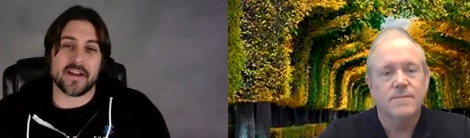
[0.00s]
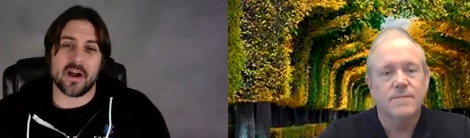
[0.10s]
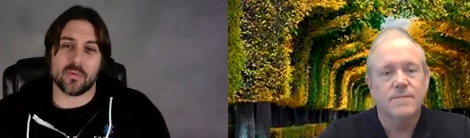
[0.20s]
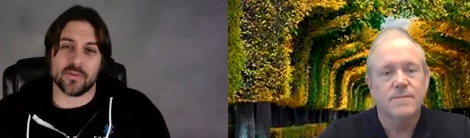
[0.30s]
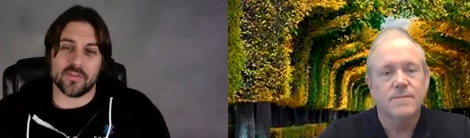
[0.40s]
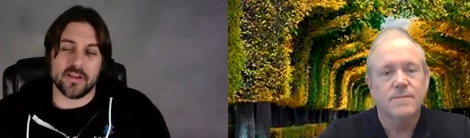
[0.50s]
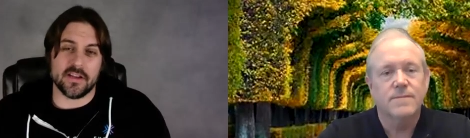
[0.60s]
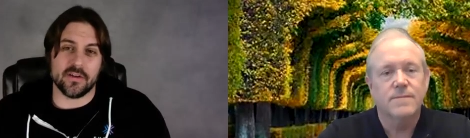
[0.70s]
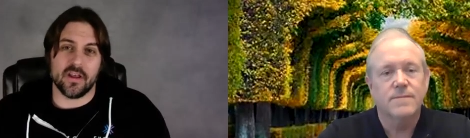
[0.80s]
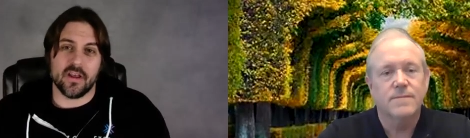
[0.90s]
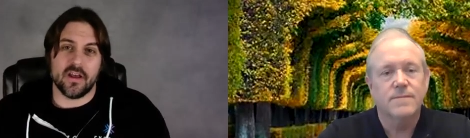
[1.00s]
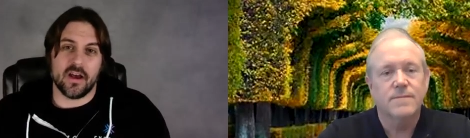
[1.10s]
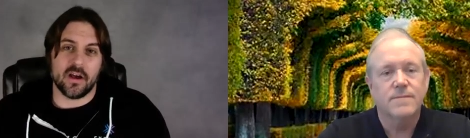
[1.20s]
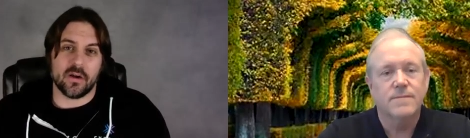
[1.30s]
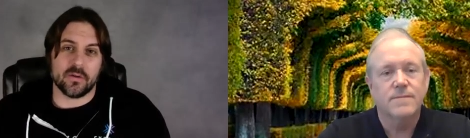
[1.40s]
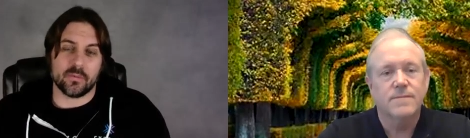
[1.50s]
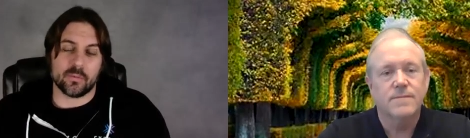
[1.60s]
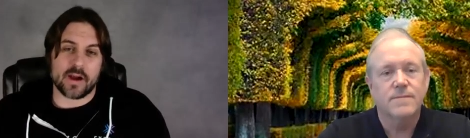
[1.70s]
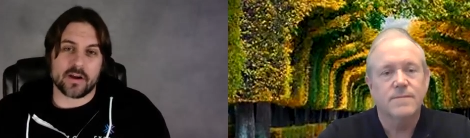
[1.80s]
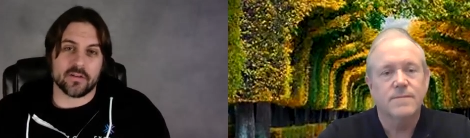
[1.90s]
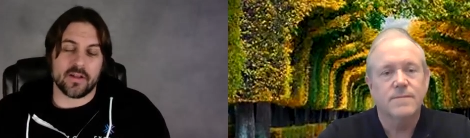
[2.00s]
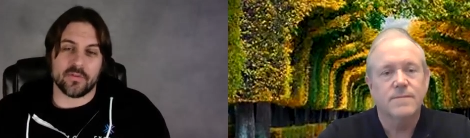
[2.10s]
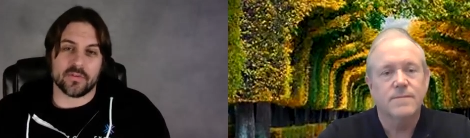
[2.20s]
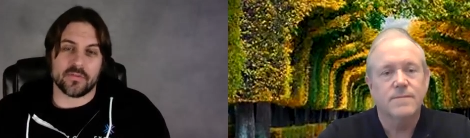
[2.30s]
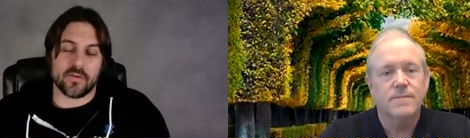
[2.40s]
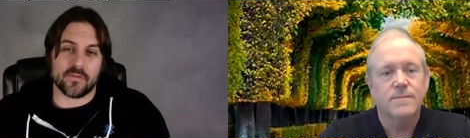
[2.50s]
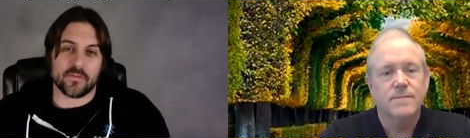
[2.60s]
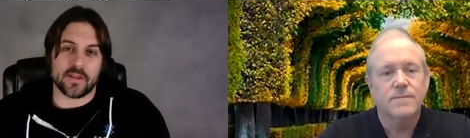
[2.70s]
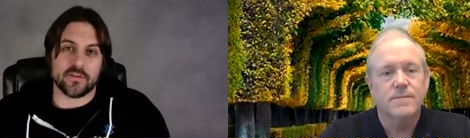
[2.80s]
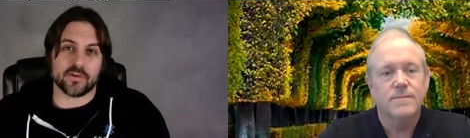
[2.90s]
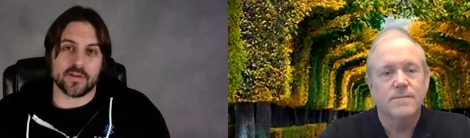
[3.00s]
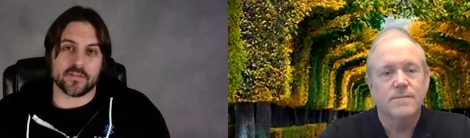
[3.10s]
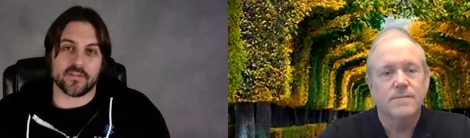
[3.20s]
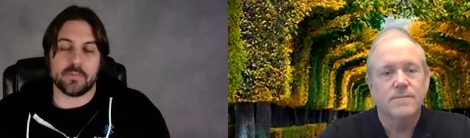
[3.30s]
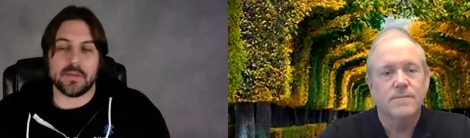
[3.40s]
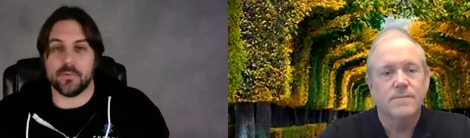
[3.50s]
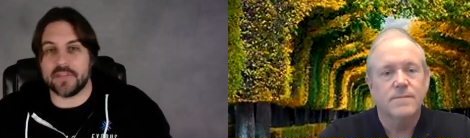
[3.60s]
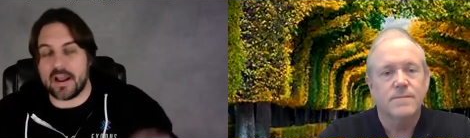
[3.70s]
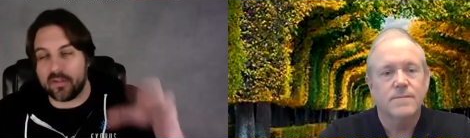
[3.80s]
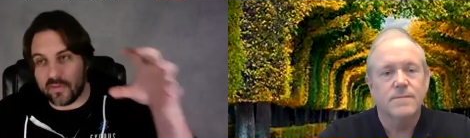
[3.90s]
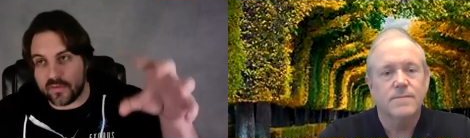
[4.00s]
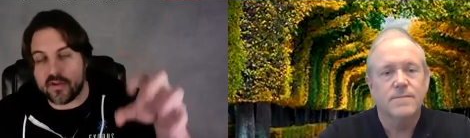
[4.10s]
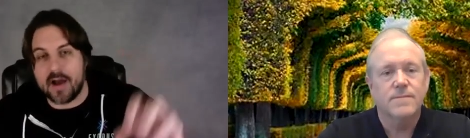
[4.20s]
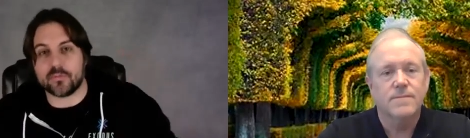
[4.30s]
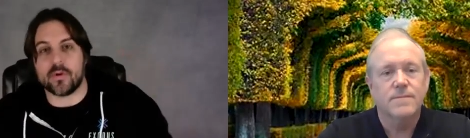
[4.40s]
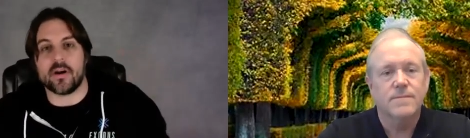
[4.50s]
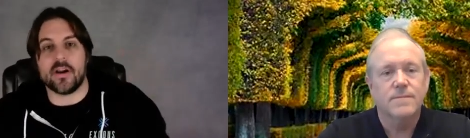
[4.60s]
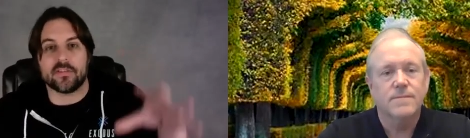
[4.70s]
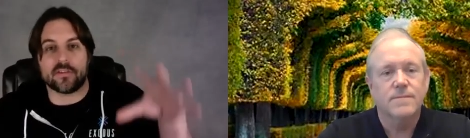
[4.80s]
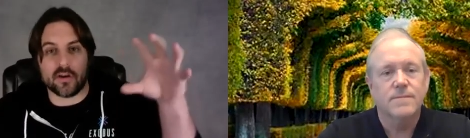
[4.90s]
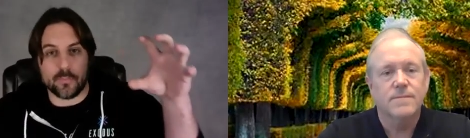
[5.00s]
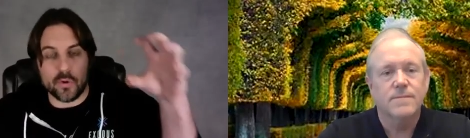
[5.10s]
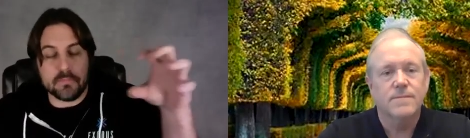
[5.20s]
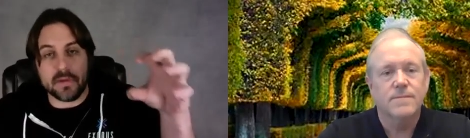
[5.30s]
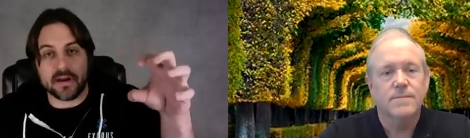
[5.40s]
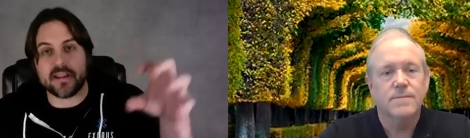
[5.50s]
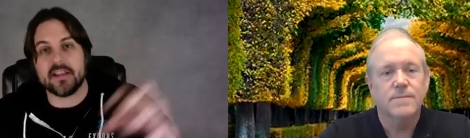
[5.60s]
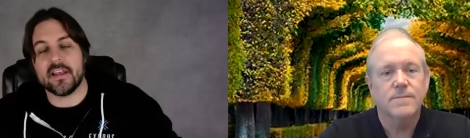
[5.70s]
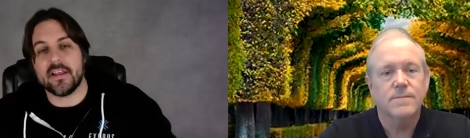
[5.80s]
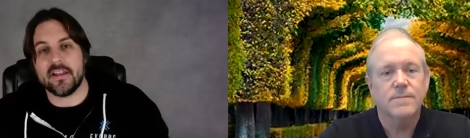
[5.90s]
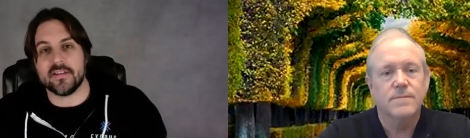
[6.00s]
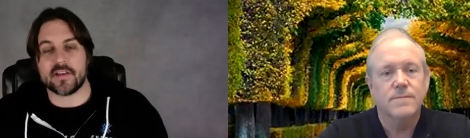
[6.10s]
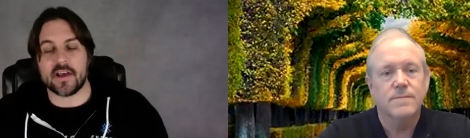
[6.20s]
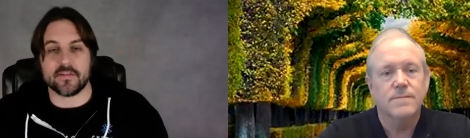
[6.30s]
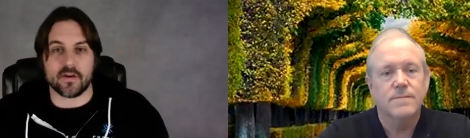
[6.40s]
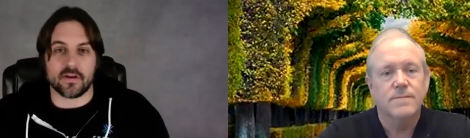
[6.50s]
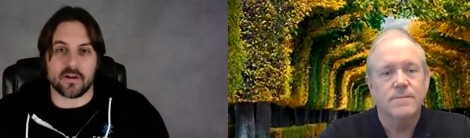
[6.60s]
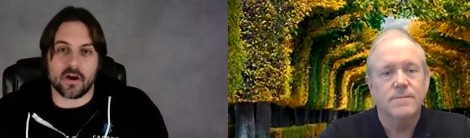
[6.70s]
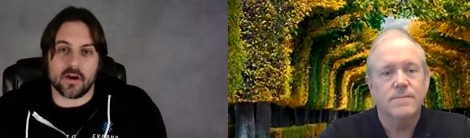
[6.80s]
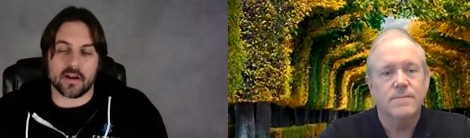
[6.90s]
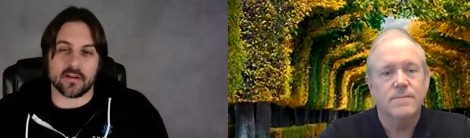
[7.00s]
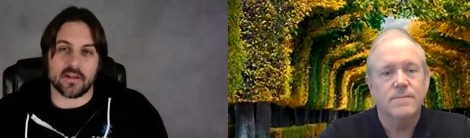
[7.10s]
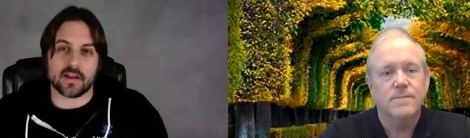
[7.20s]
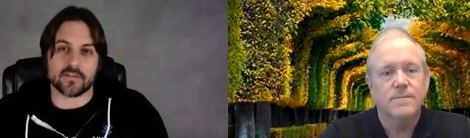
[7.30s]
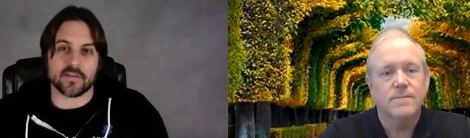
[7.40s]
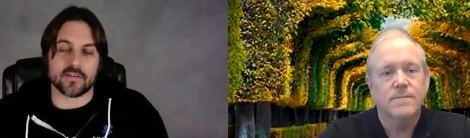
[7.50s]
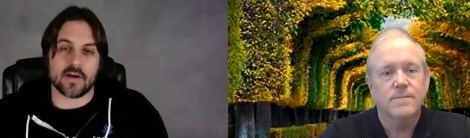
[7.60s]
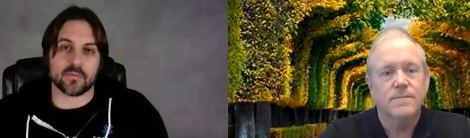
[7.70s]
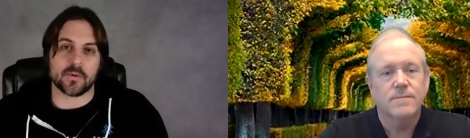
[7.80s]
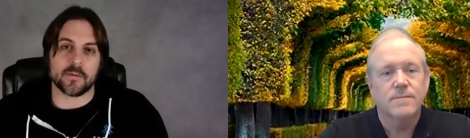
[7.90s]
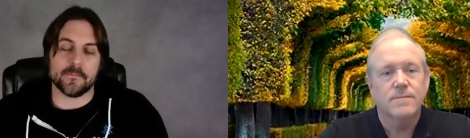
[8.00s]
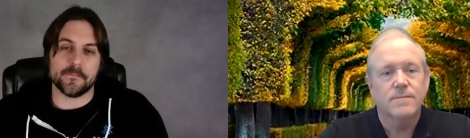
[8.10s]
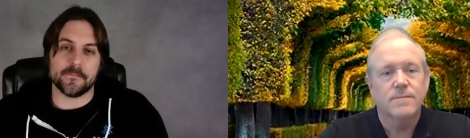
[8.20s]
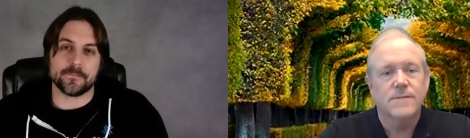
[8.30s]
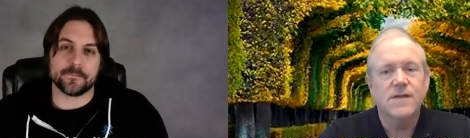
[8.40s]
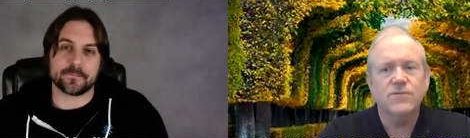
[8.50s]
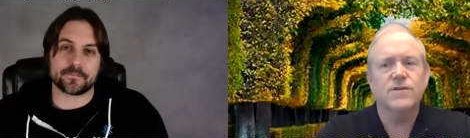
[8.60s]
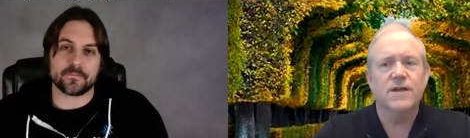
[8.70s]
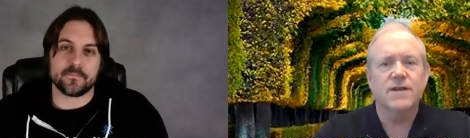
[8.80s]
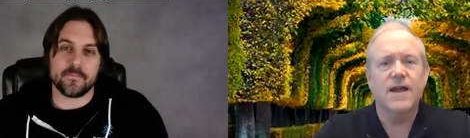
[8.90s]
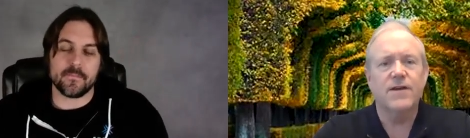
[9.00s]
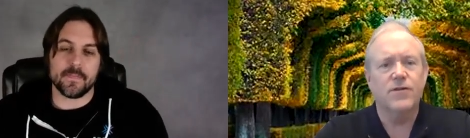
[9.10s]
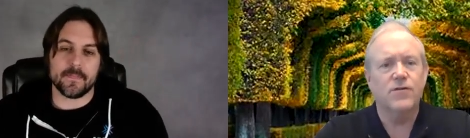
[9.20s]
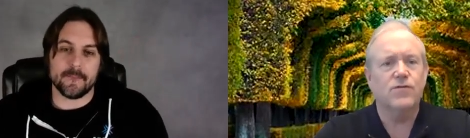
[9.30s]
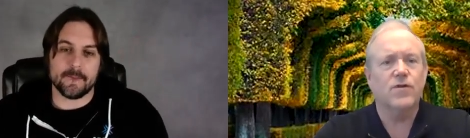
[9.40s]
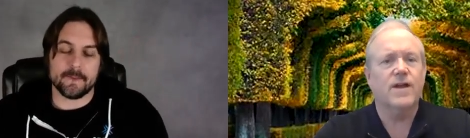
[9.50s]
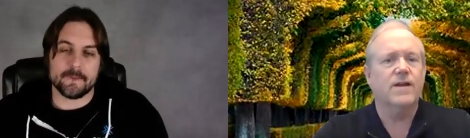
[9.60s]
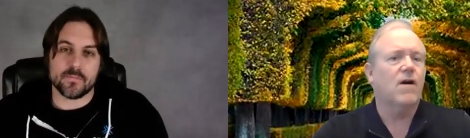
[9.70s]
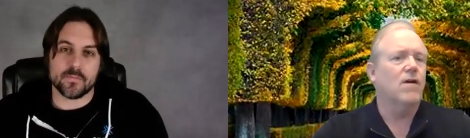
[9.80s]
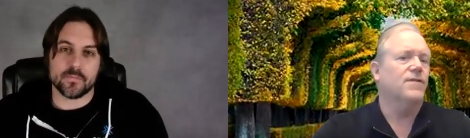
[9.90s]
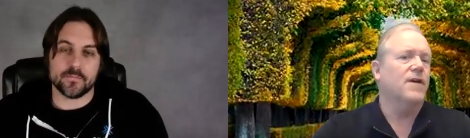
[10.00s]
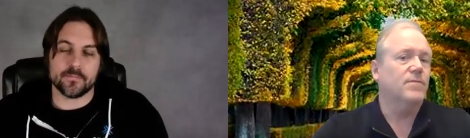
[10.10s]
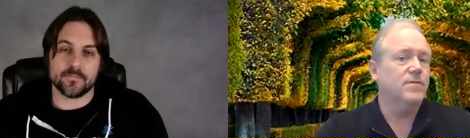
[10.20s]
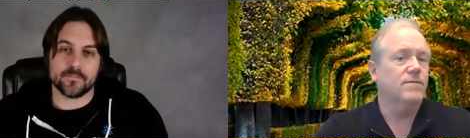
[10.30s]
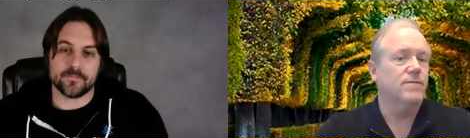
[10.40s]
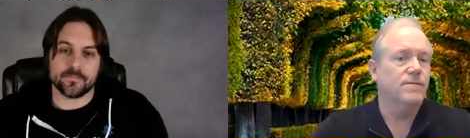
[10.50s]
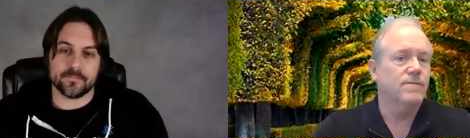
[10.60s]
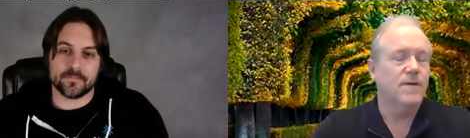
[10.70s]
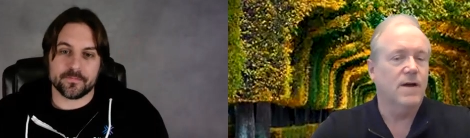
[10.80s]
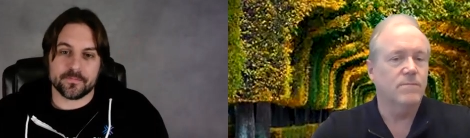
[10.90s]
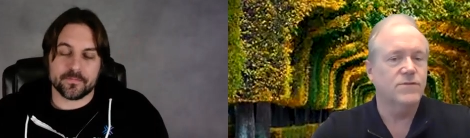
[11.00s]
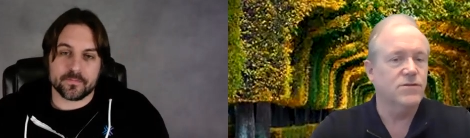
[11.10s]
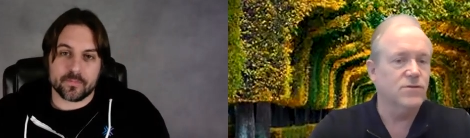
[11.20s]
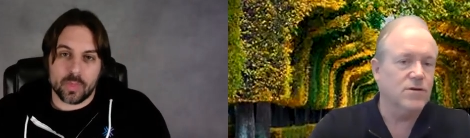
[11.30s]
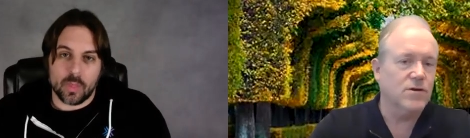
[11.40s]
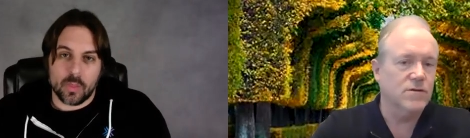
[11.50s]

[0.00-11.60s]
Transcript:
Speaker 1: now we're seeing uh, record levels of, of, interest of people downloading the software and starting to put money
Speaker 2: inside of uh, our Exodus software. Interesting. And, and do you trade all types of um, digital